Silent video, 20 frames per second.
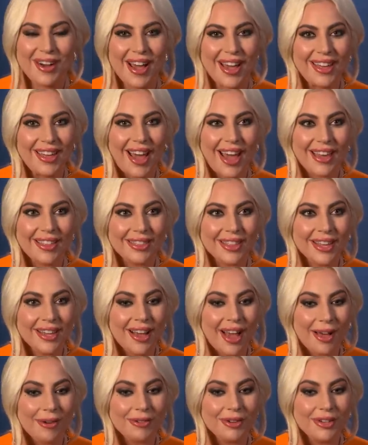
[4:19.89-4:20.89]
I, I think
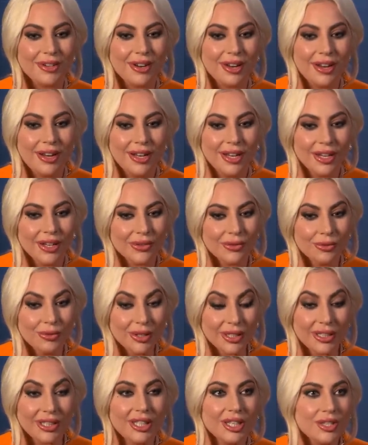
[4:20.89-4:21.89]
I would
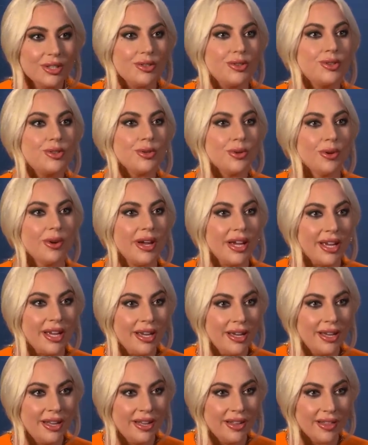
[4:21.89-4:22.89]
really
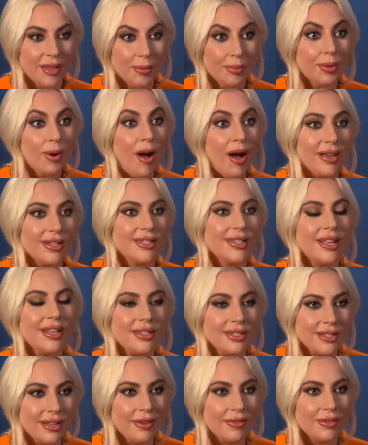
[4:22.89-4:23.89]
enjoy the
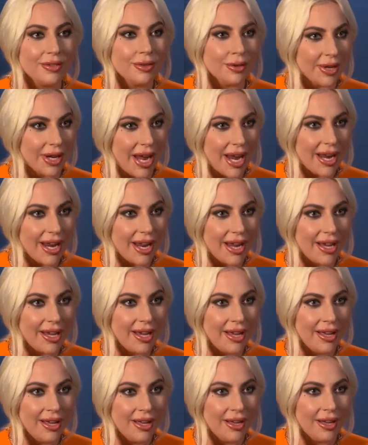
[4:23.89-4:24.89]
process of
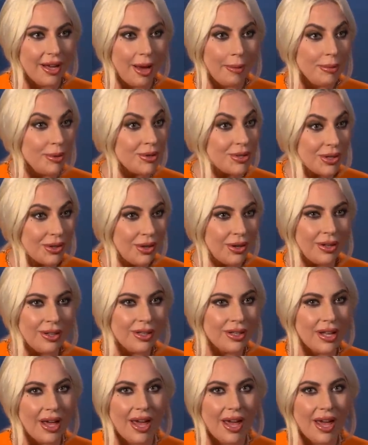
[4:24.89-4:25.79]
creating a musical.